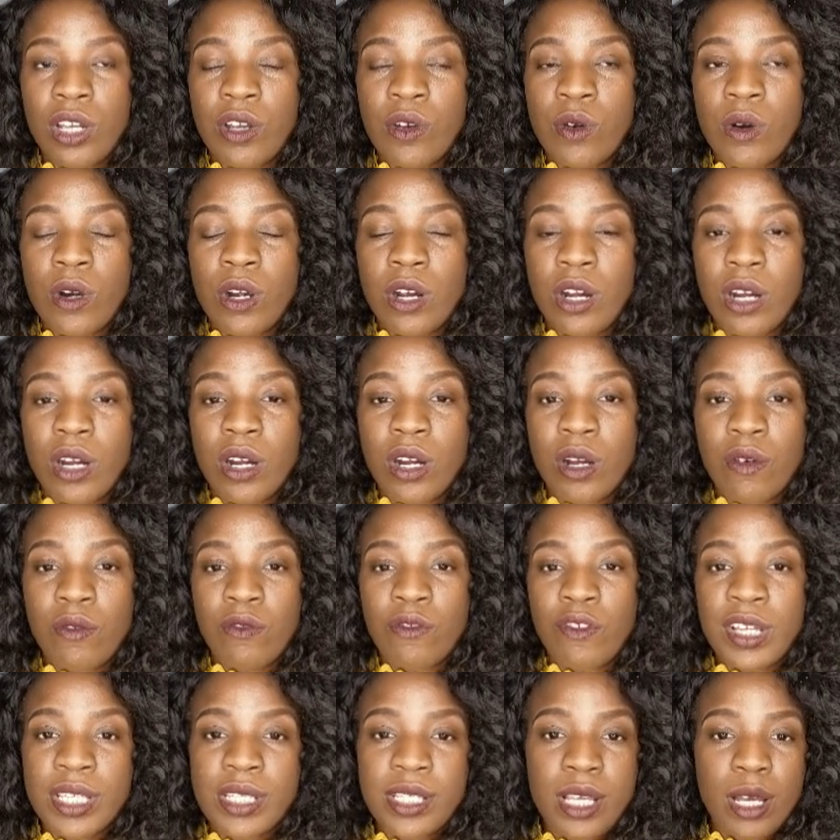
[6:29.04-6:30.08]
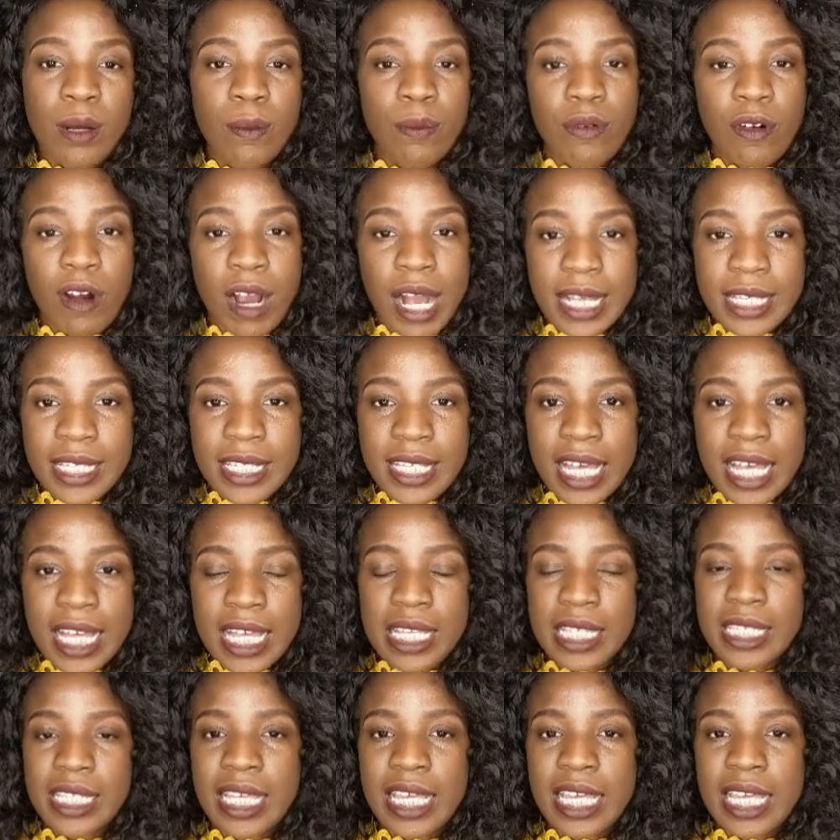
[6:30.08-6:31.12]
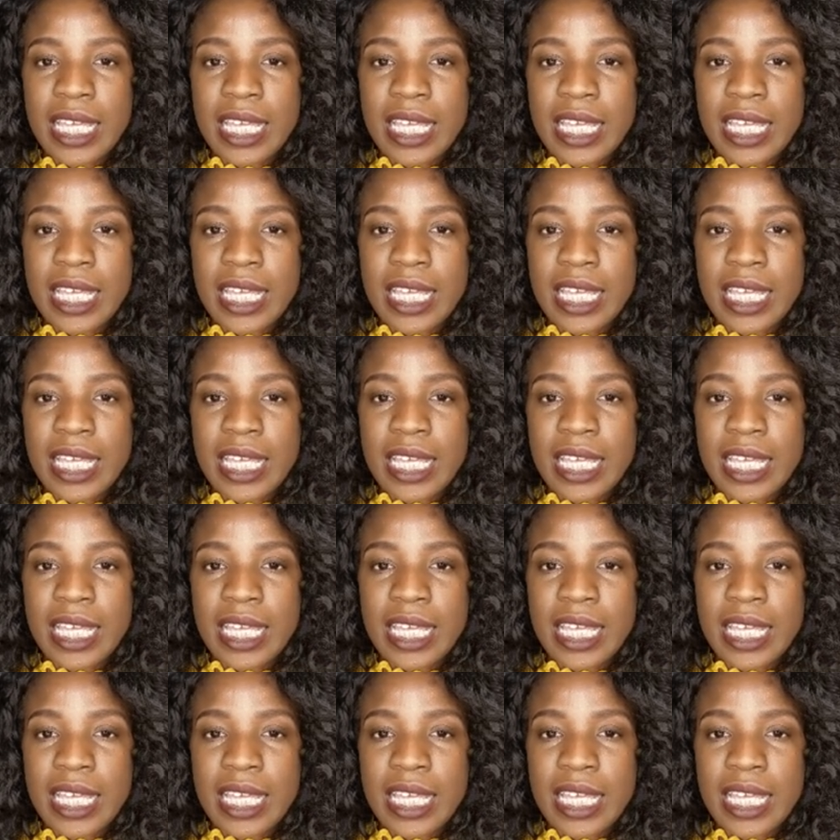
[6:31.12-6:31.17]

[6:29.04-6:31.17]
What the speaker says: your resub process